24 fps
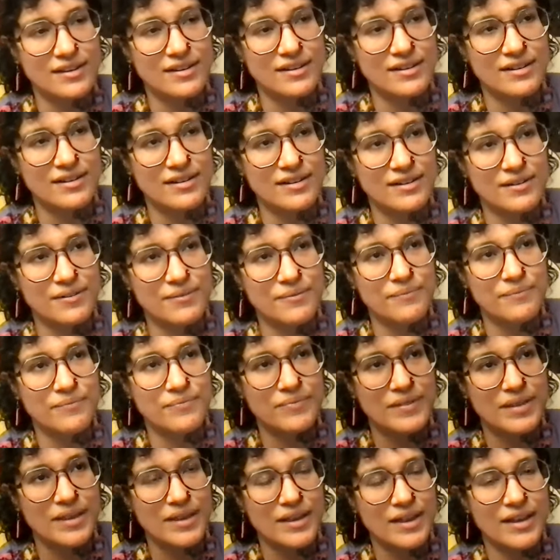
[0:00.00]
And
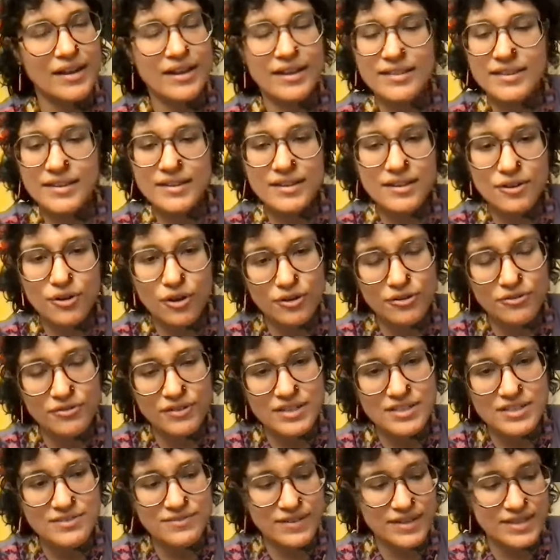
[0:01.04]
I think a lot of
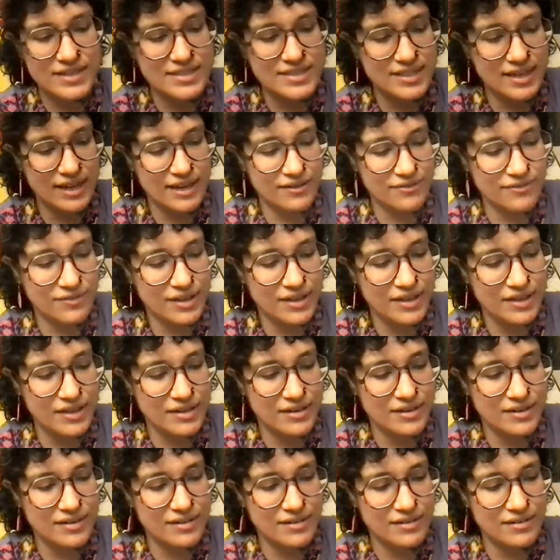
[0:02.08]
us face that,
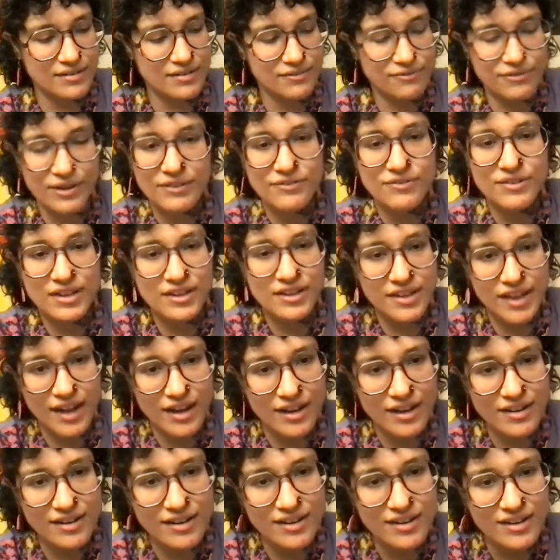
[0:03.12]
where when we are
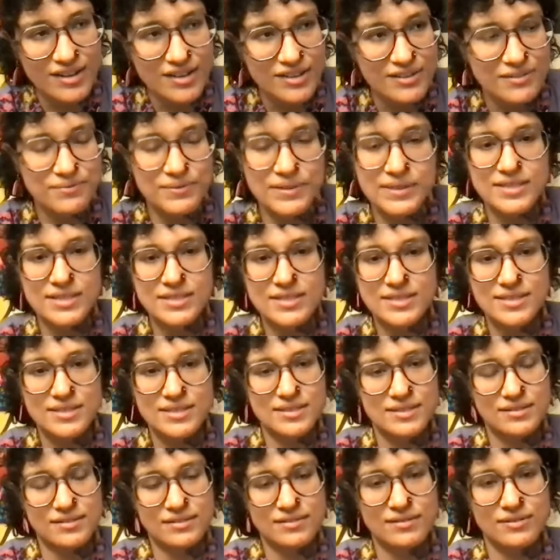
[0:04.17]
young, we
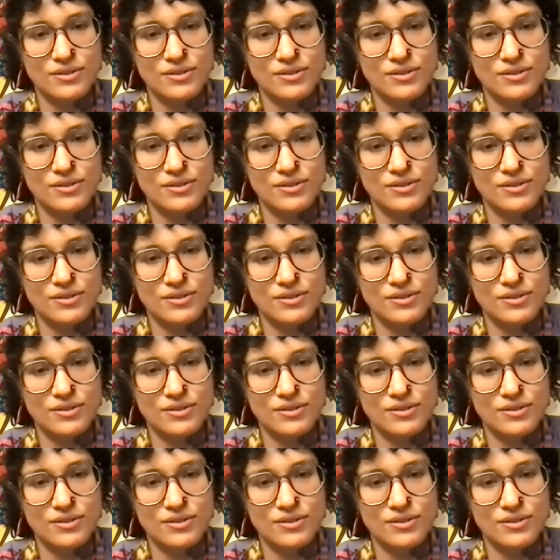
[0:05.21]
just,